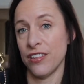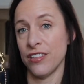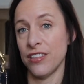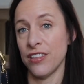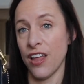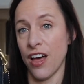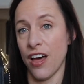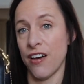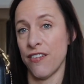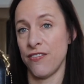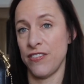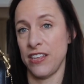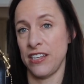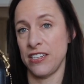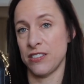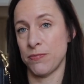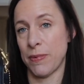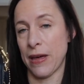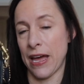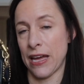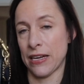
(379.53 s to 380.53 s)
Love
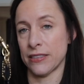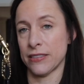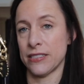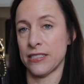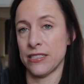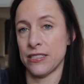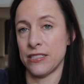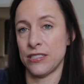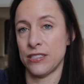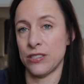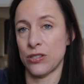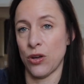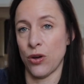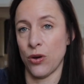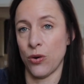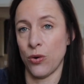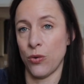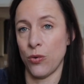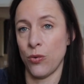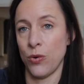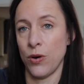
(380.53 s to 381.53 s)
these bags
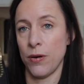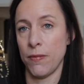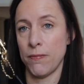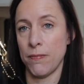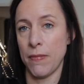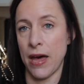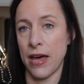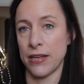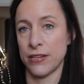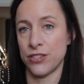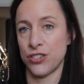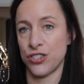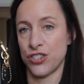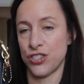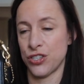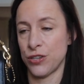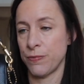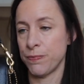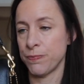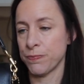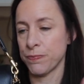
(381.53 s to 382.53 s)
so much.